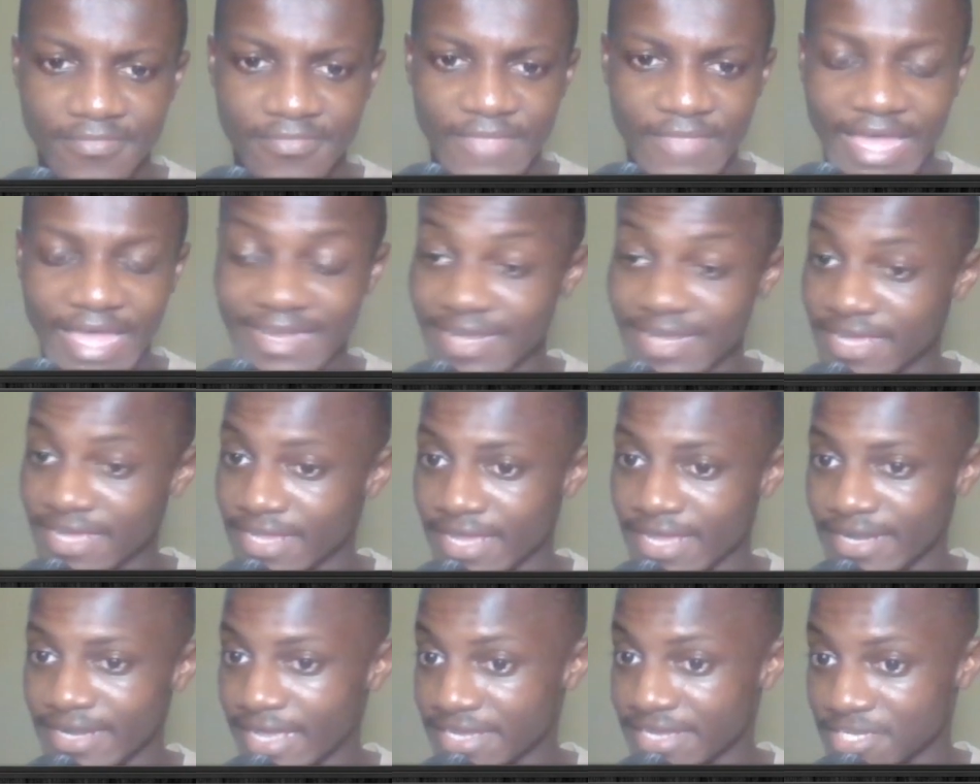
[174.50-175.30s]

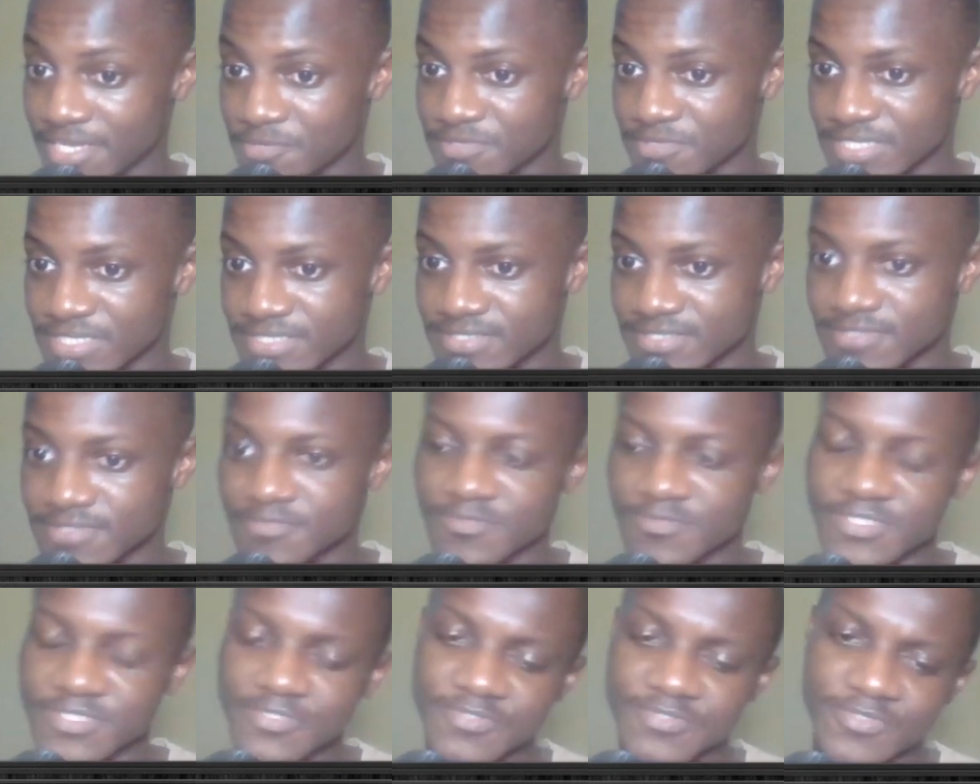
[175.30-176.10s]
I knew this,
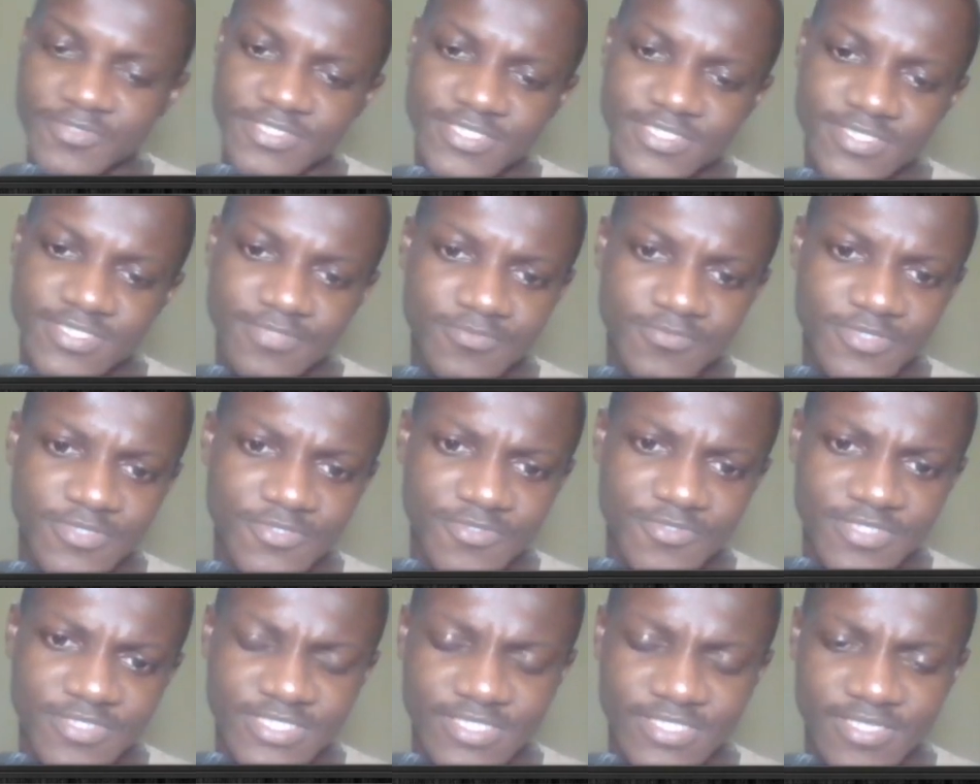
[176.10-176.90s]
which was
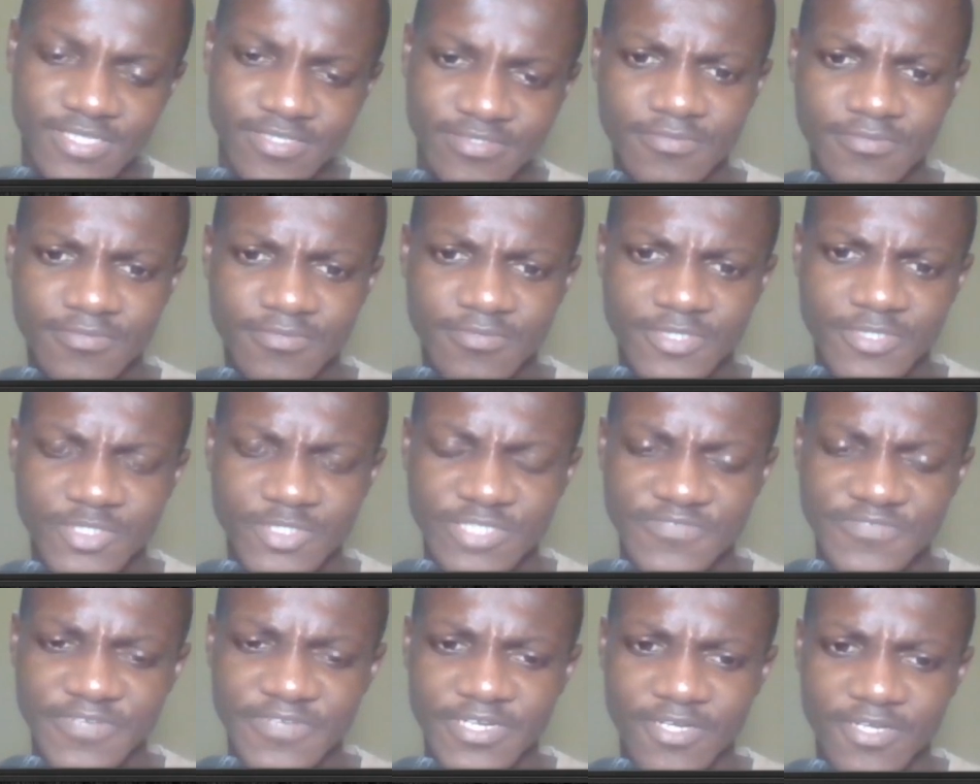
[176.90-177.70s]

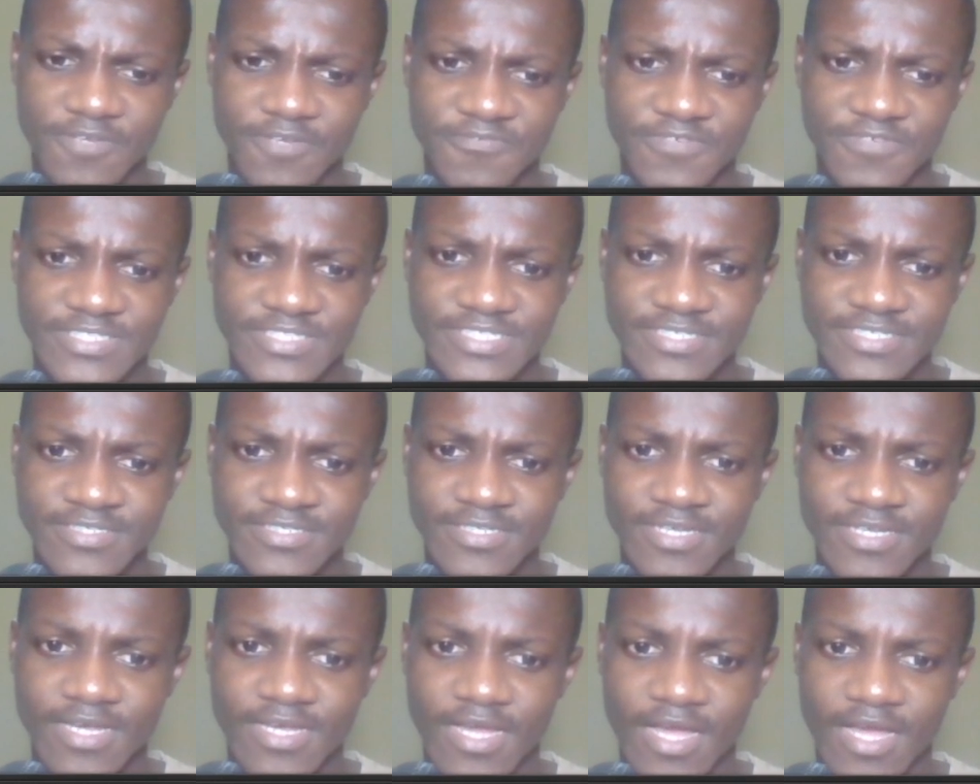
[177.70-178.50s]
very
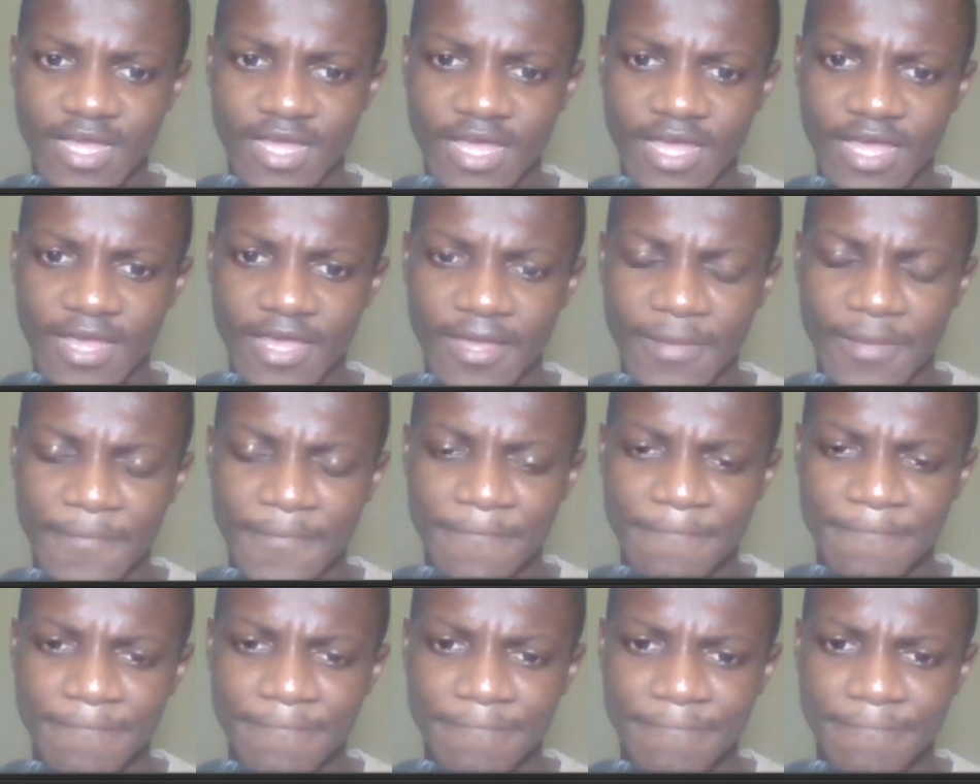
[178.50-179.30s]
comforting.
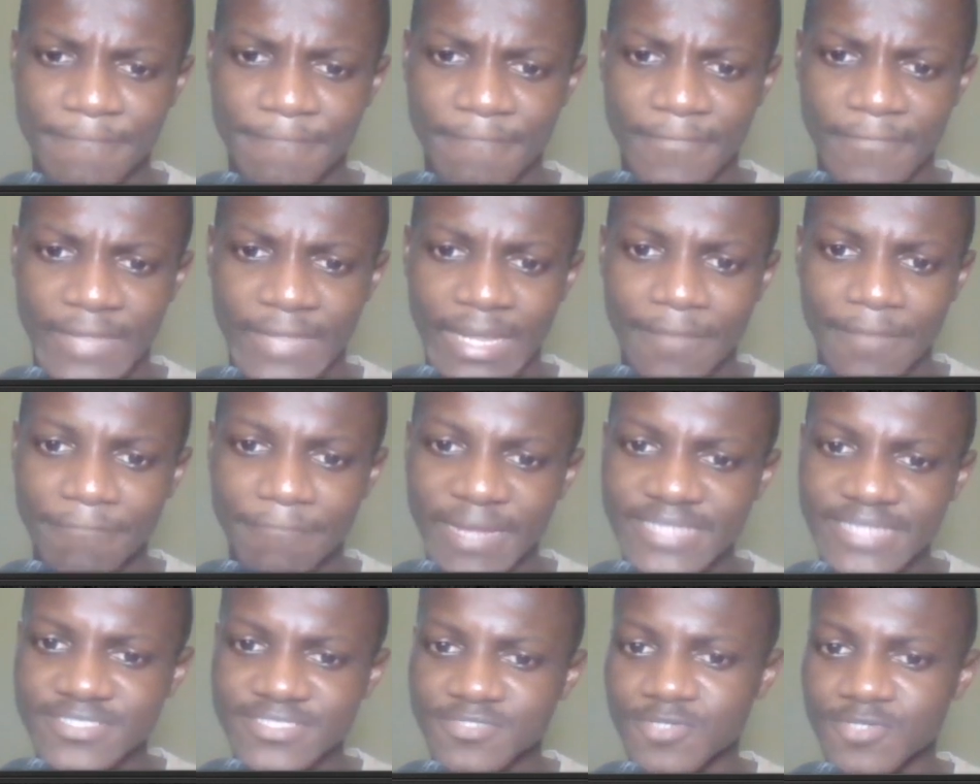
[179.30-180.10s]

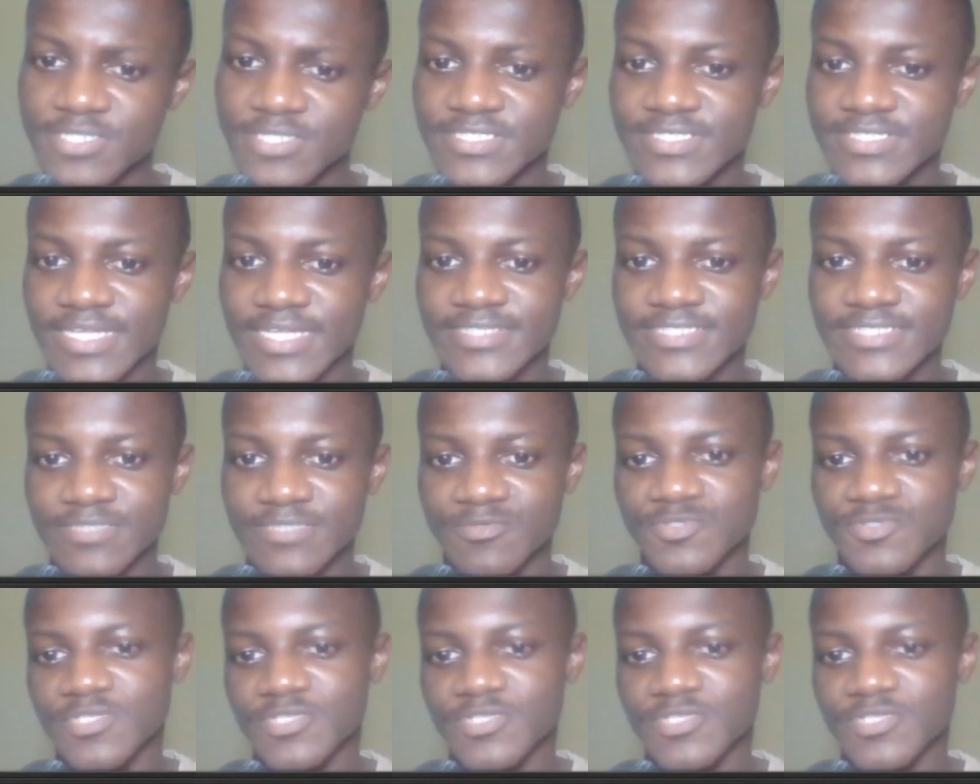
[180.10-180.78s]
But it's not that simple.